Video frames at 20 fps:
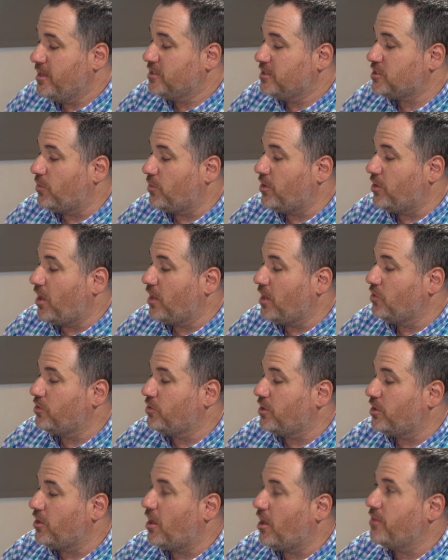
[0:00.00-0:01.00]
So when I
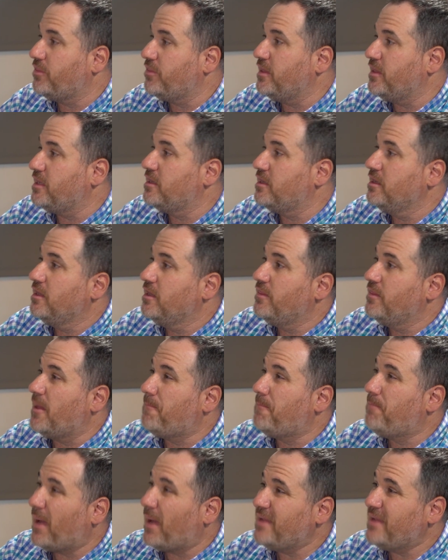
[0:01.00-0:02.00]
look at it, I think
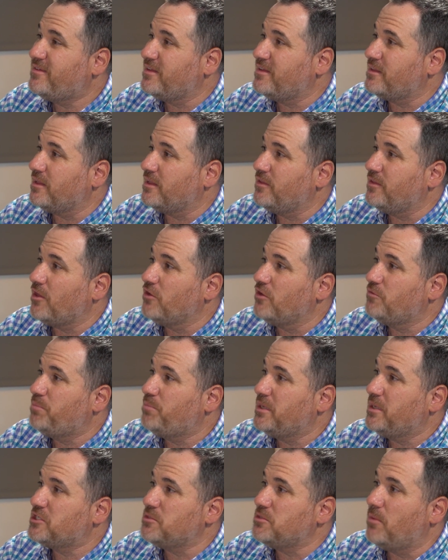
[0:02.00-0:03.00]
that basically those
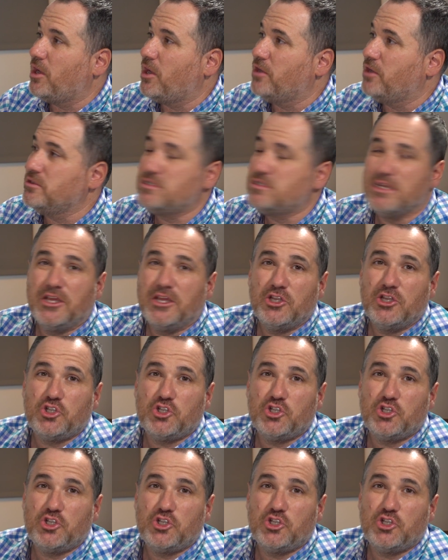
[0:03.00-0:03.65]
picture modes